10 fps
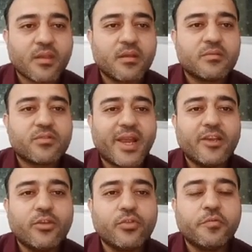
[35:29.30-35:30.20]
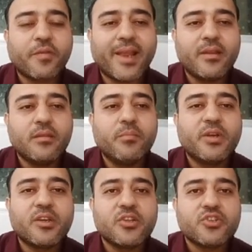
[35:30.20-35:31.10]
tried to fight the
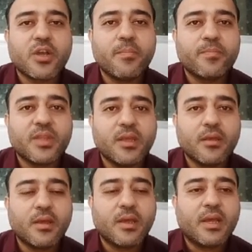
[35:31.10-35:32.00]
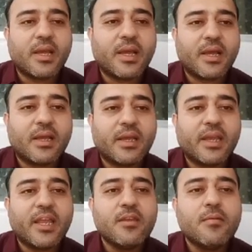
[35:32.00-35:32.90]
British company
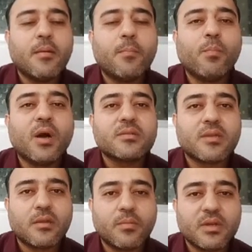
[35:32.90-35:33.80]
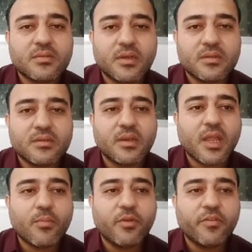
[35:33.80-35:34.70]
in Buxar. Buxar is the name
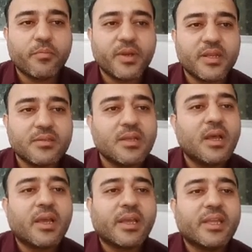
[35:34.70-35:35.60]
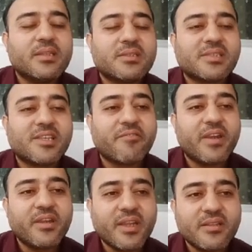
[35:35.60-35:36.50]
of a place. In
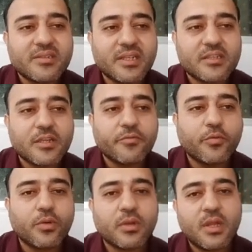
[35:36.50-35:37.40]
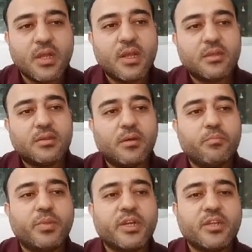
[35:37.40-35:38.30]
1764, the
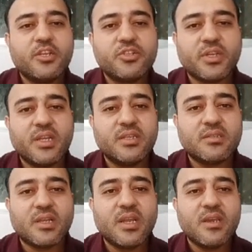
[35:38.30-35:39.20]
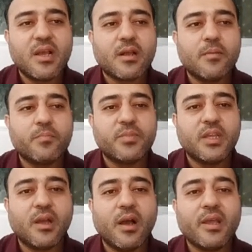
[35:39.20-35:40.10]
British East India Company
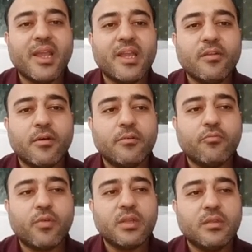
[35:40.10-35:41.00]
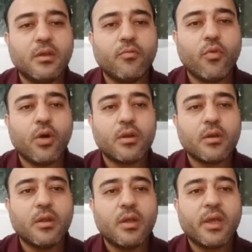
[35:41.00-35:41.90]
again won the war,
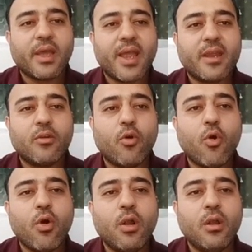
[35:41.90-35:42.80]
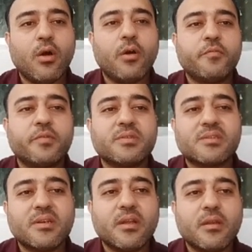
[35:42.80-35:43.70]
and all of a
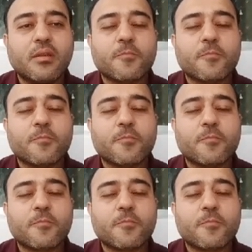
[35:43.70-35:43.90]
sudden,